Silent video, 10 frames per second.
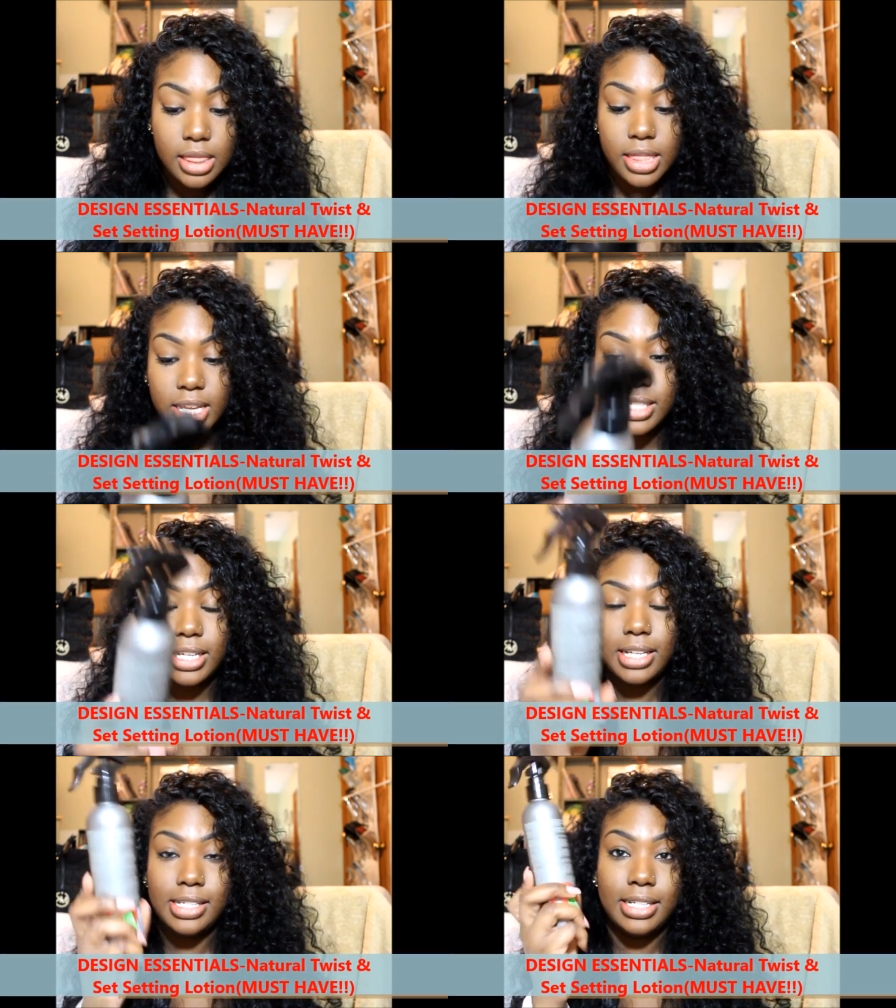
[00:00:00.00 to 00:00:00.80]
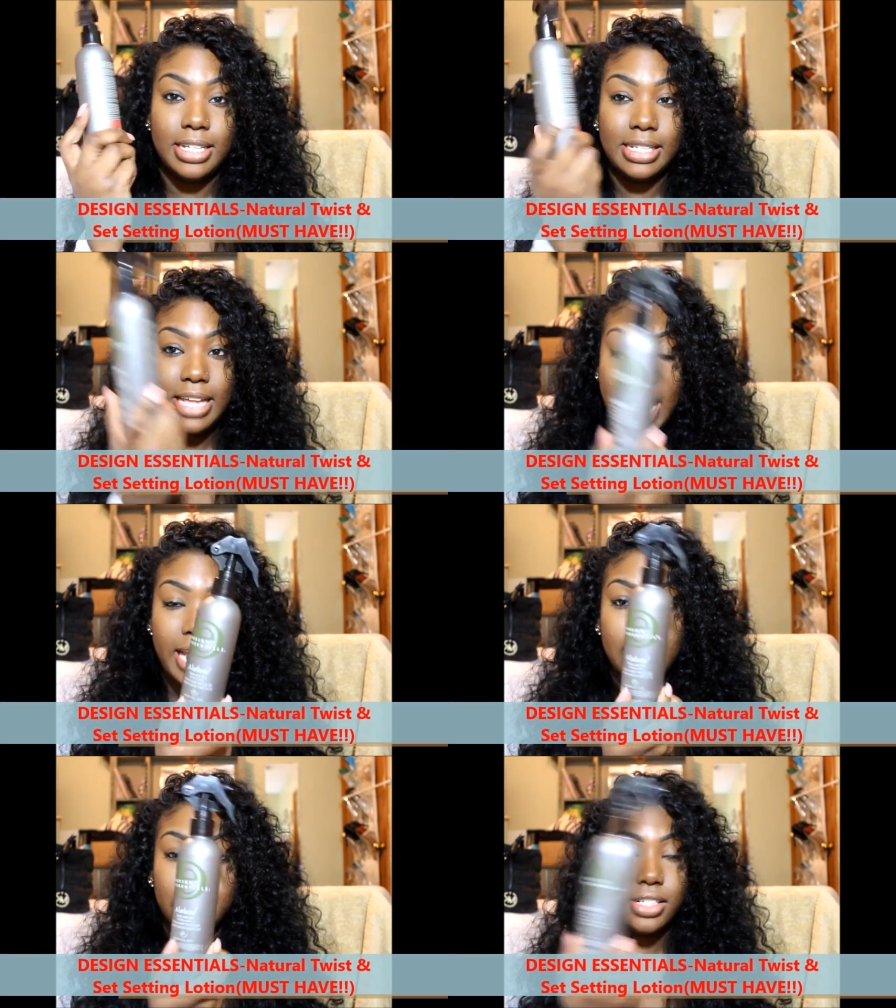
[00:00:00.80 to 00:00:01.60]
This is the
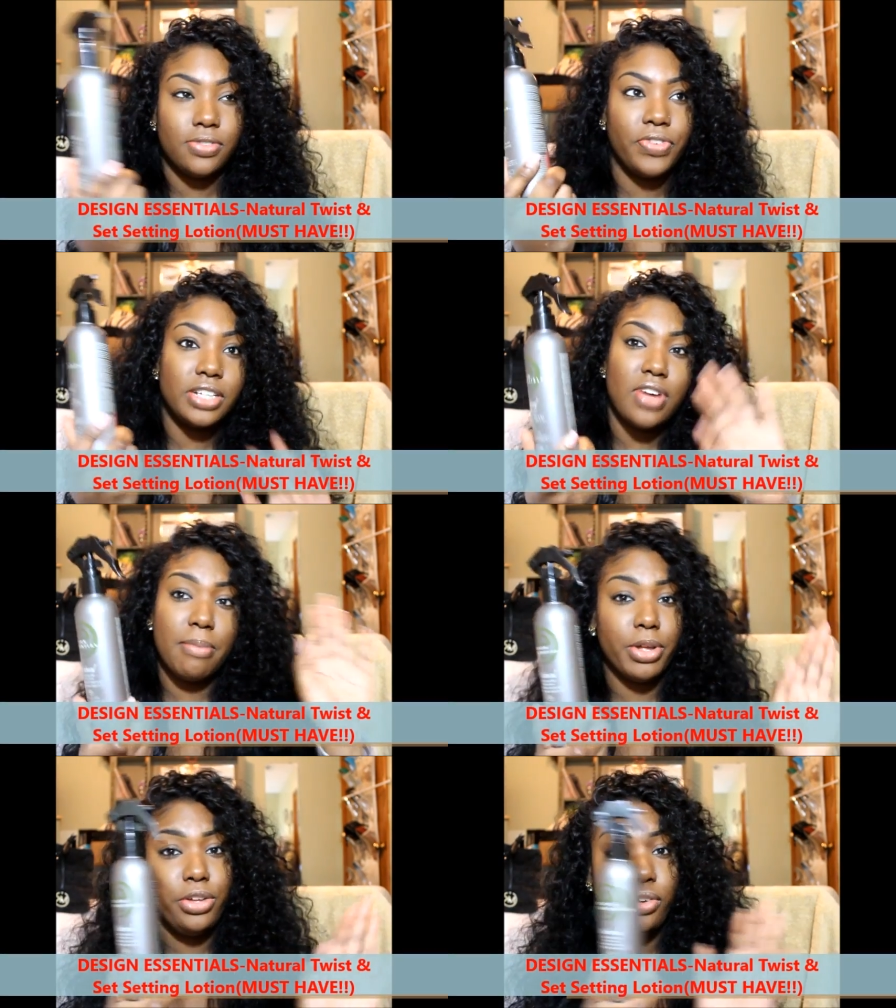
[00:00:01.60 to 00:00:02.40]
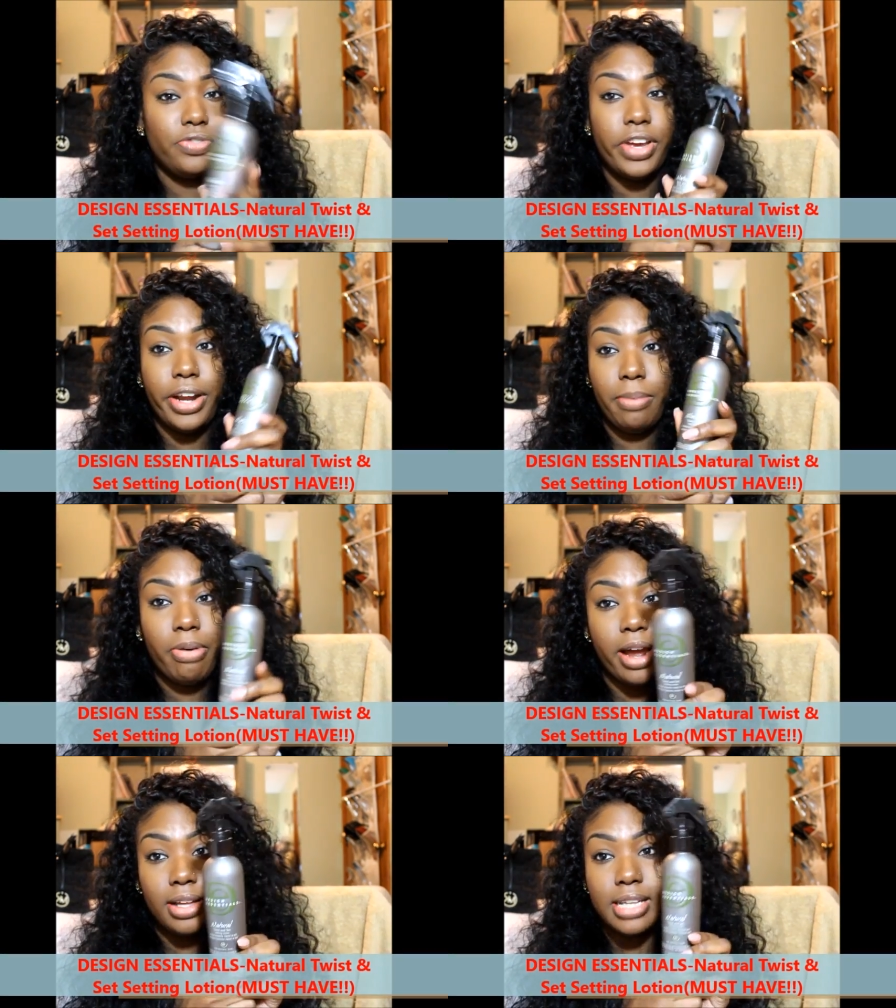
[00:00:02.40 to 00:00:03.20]
Design Essential. First of all, I'm a huge fan of their
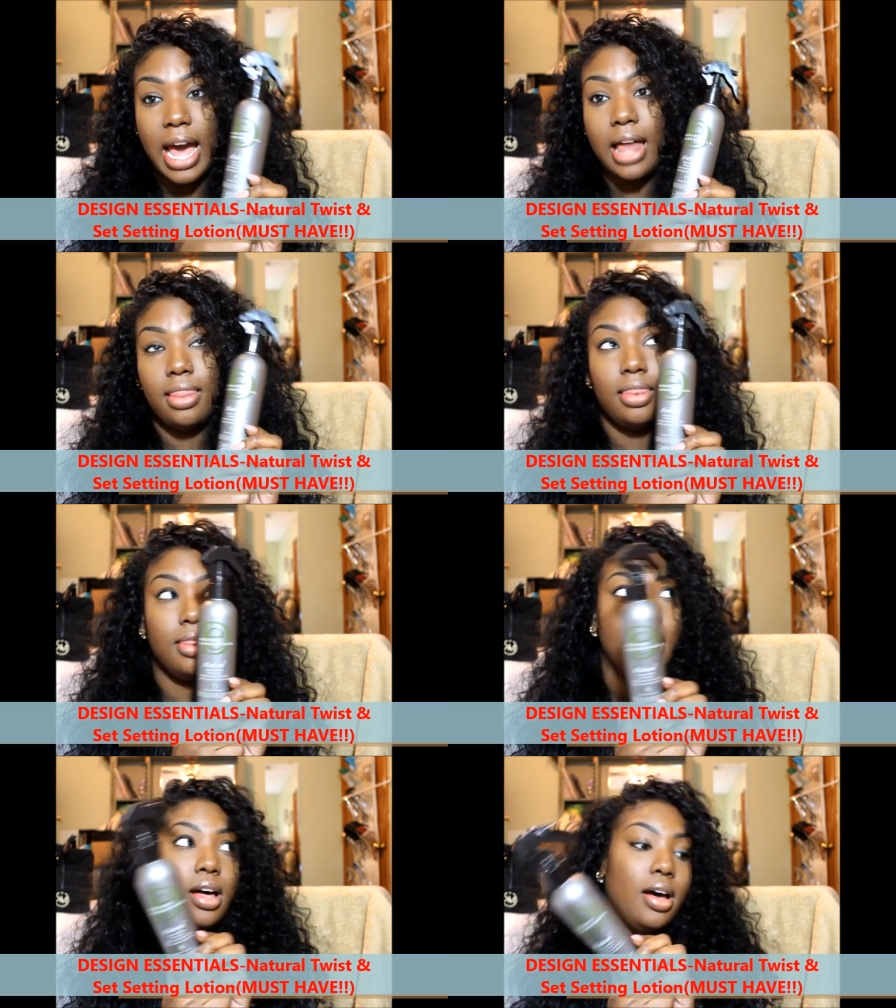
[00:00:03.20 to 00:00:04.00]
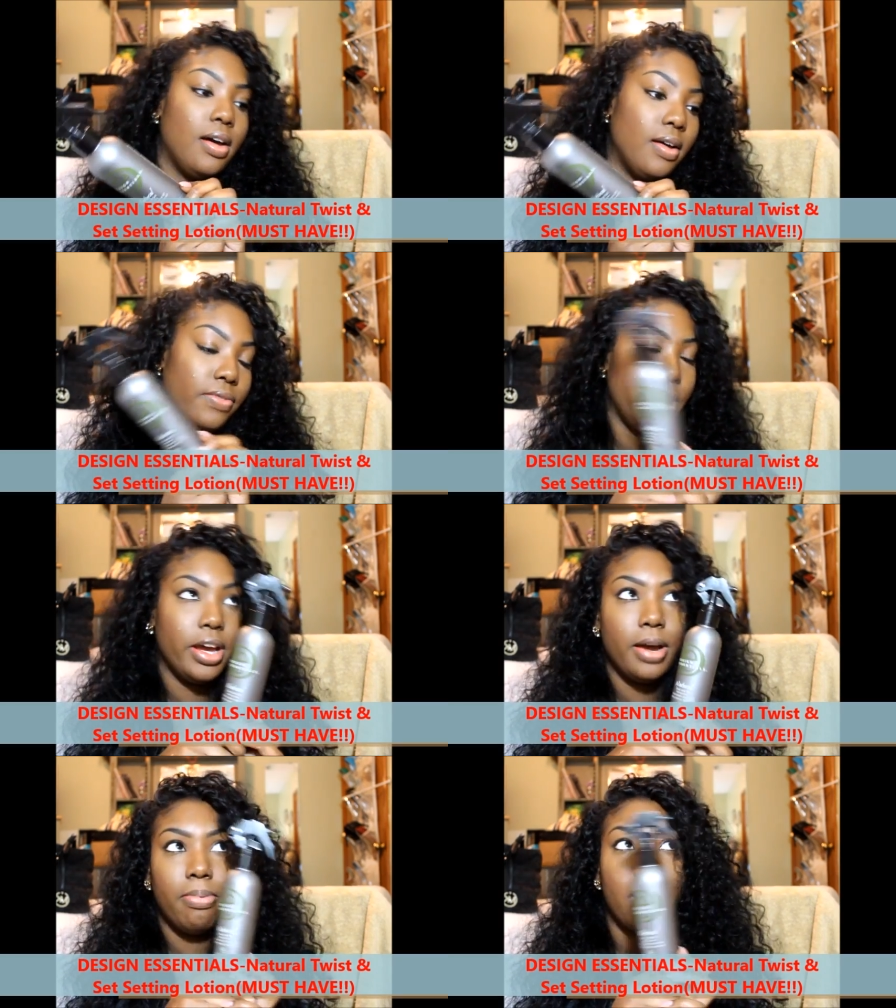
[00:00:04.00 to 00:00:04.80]
products. I love
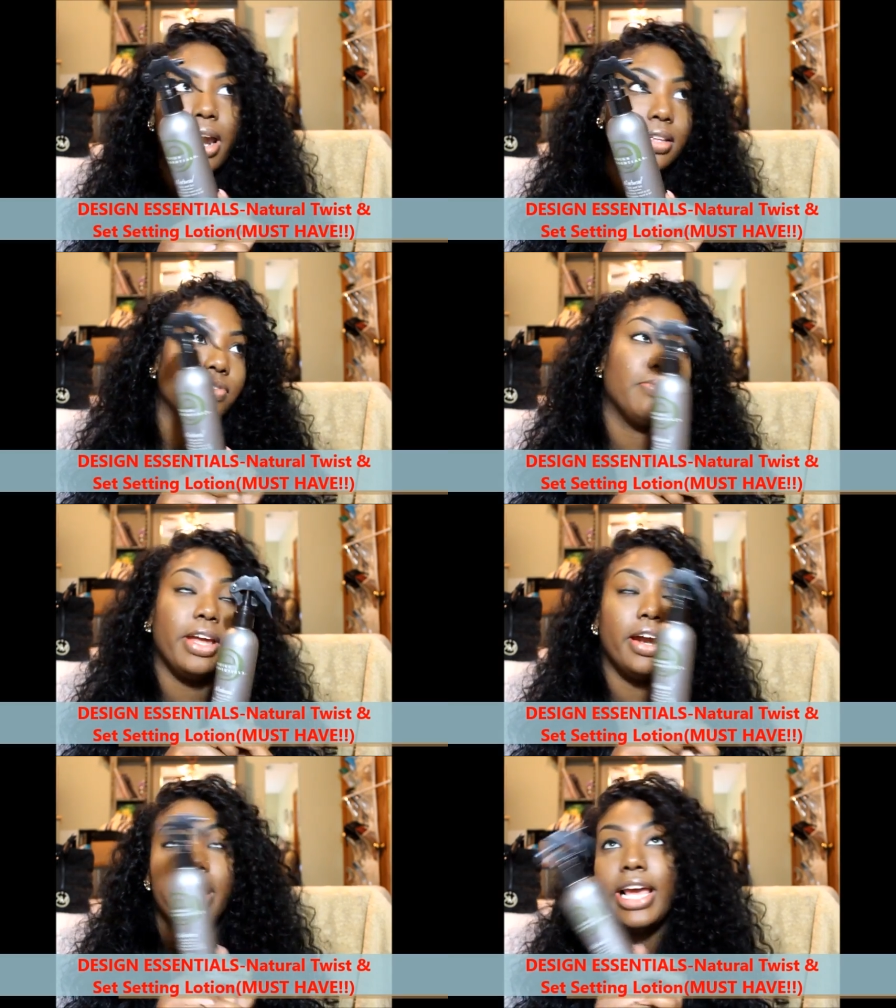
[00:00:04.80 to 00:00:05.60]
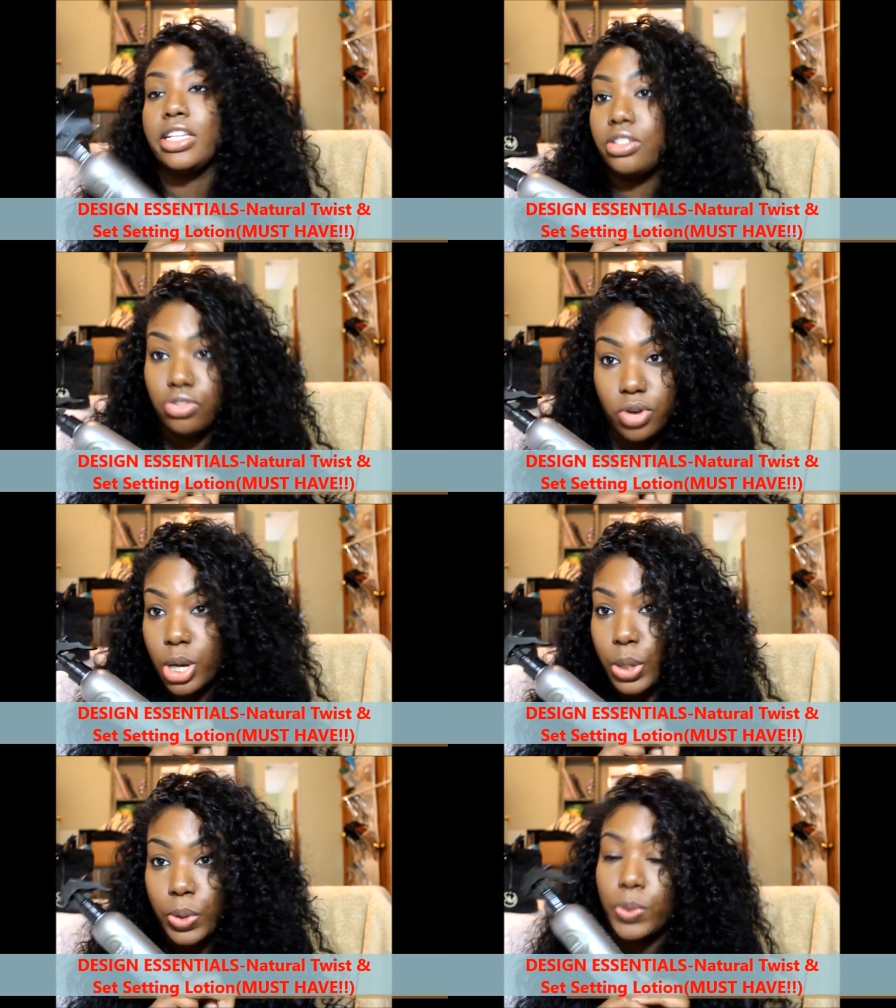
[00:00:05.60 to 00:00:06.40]
their products from their edge
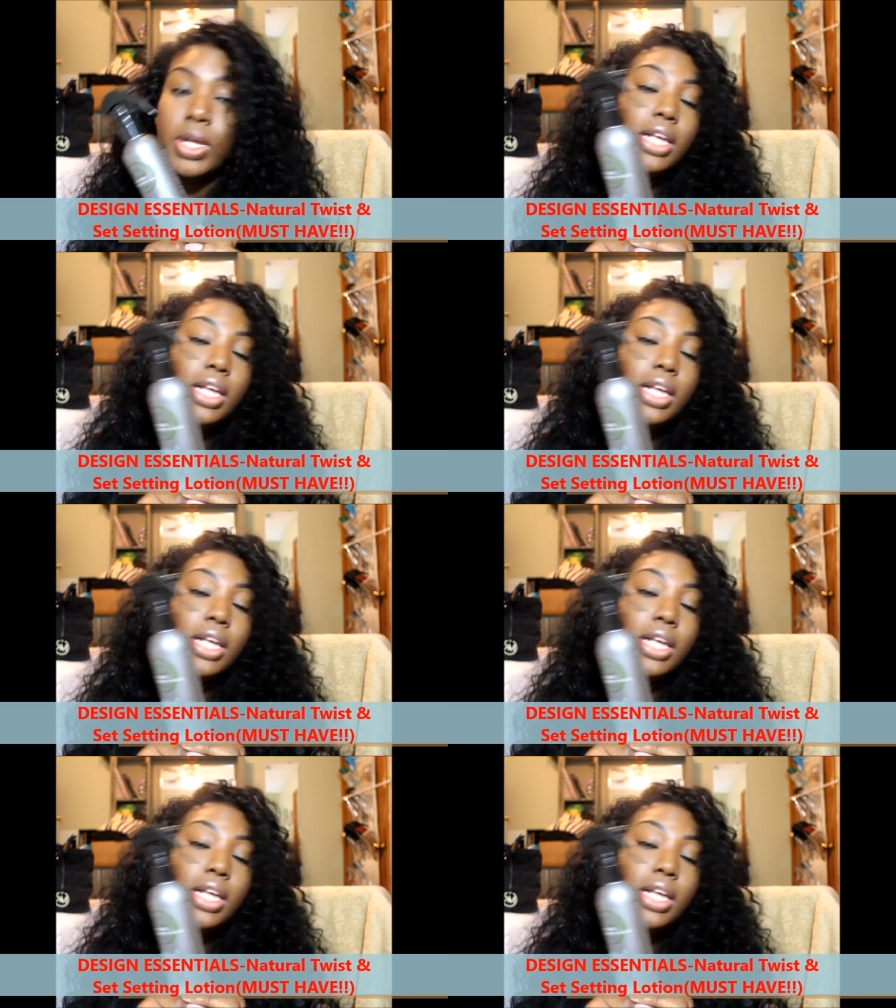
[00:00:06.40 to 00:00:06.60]
control